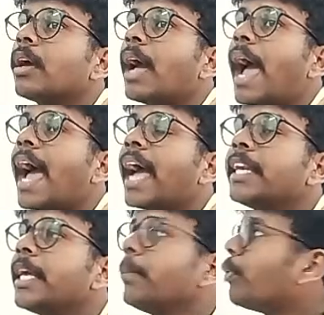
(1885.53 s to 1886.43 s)

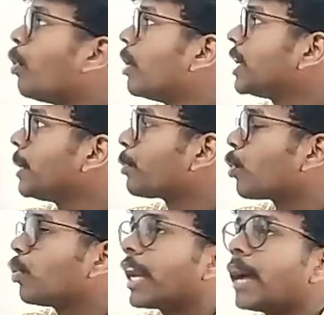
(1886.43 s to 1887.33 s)
anti-poverty
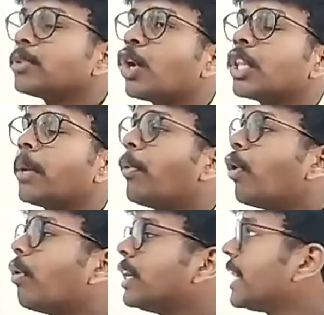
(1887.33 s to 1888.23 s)
programs or the
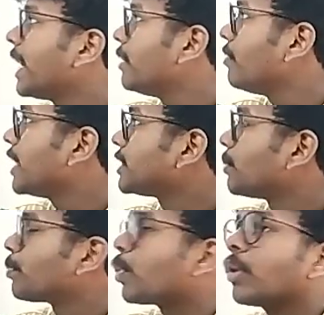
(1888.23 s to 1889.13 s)
poverty alleviation
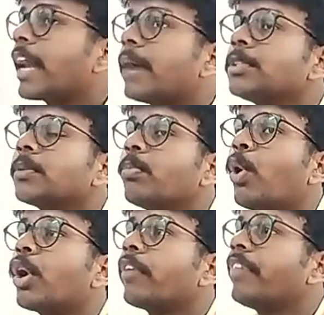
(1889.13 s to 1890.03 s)
programs
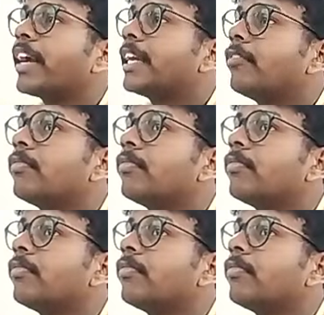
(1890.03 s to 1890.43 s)
more effective.